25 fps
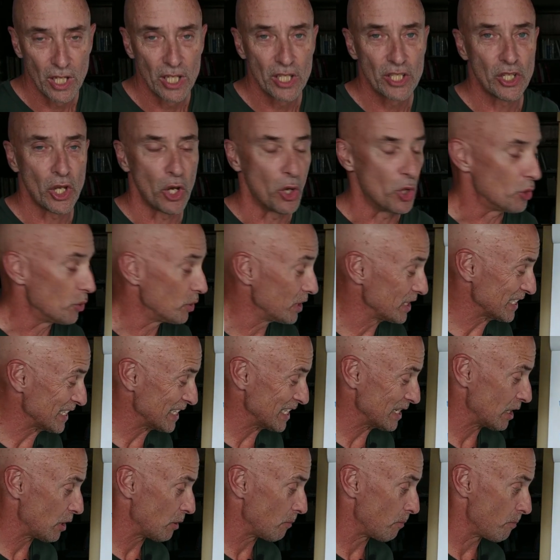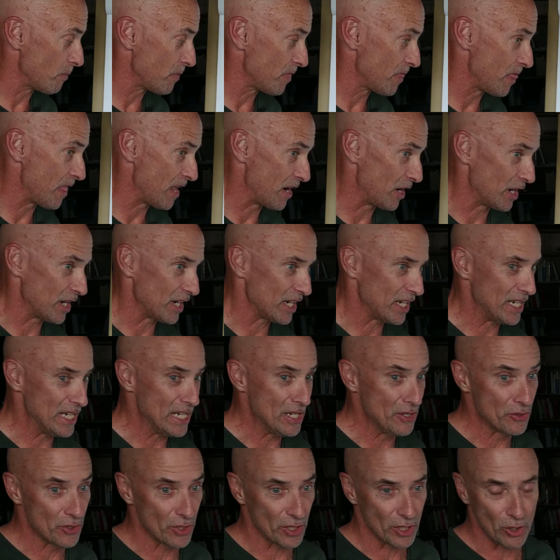So they're
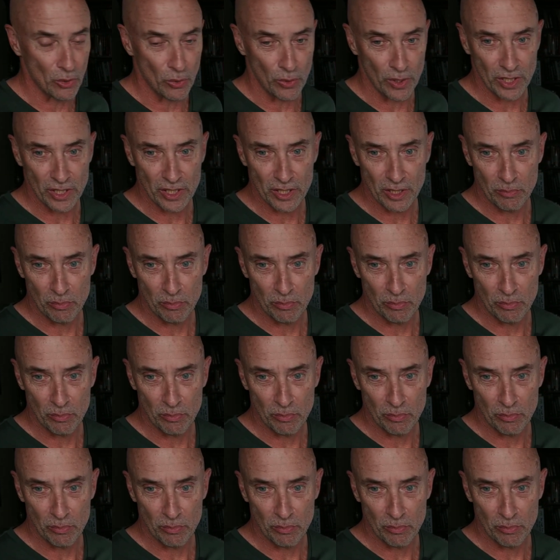either going